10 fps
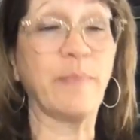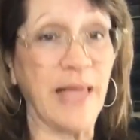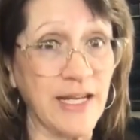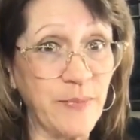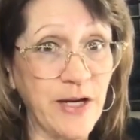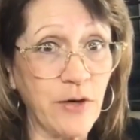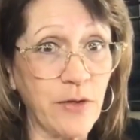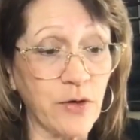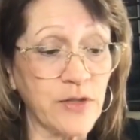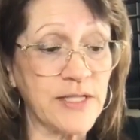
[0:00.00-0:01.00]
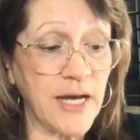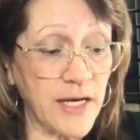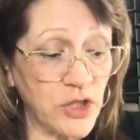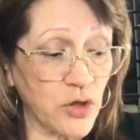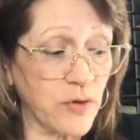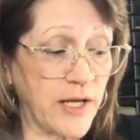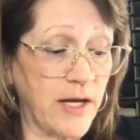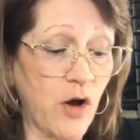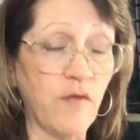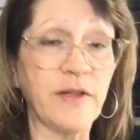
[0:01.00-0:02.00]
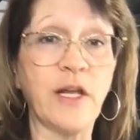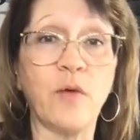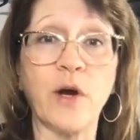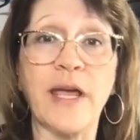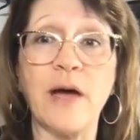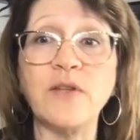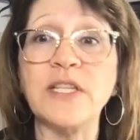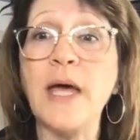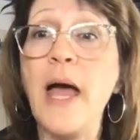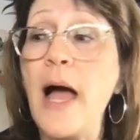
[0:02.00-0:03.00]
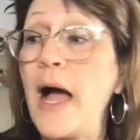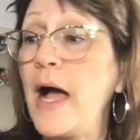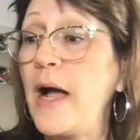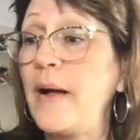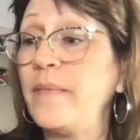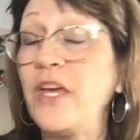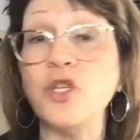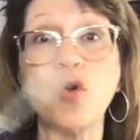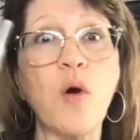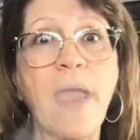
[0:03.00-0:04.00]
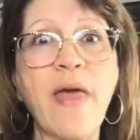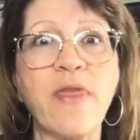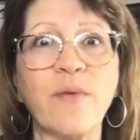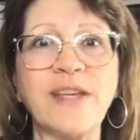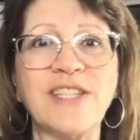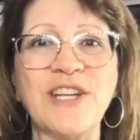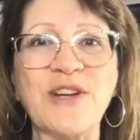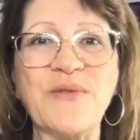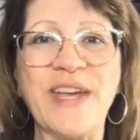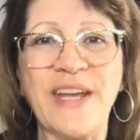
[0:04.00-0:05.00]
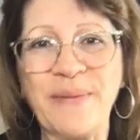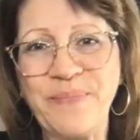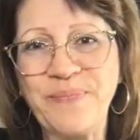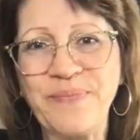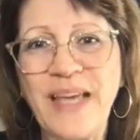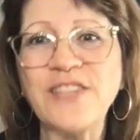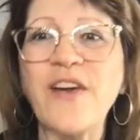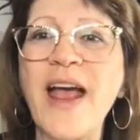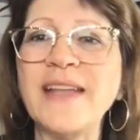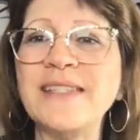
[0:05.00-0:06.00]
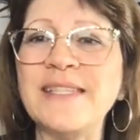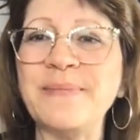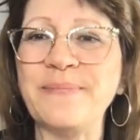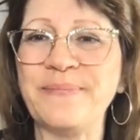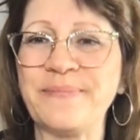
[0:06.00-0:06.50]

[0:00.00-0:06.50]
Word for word: I plan to be here Thursday. Tune in. Hopefully it'll work out. Um, enjoy the rest of your week. Thanks, friends.